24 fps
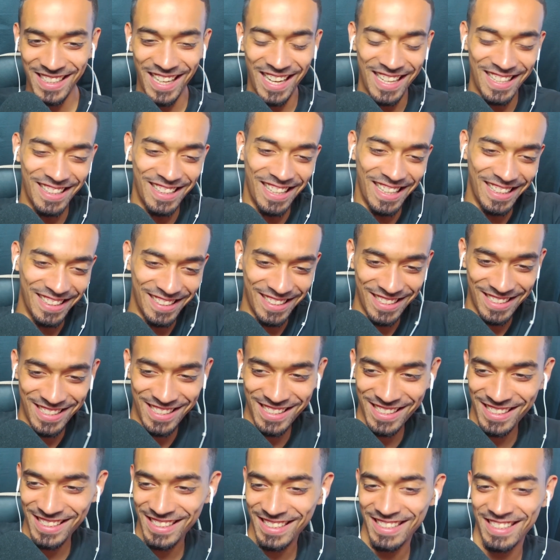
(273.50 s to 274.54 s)
I like
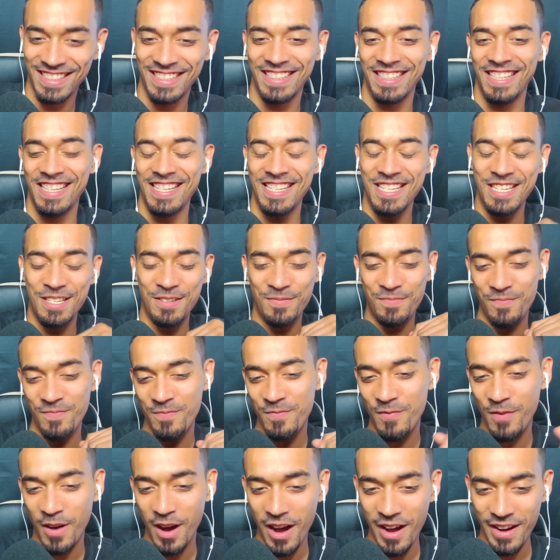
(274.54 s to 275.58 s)
this. This is
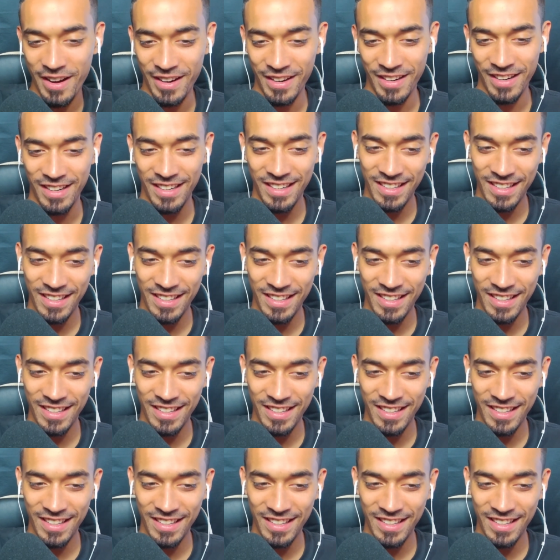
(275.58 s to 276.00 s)
fire.